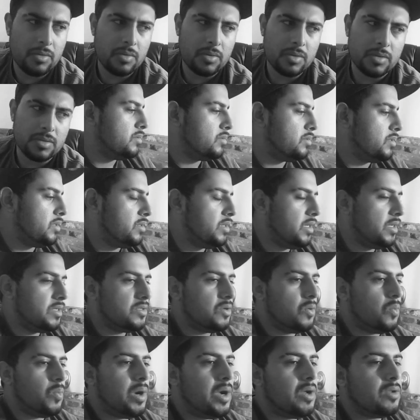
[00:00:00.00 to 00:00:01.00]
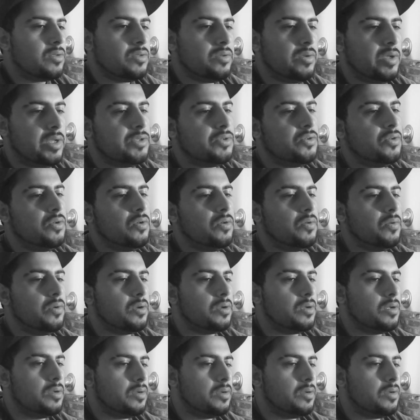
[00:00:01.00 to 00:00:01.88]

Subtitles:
because it takes a while to answer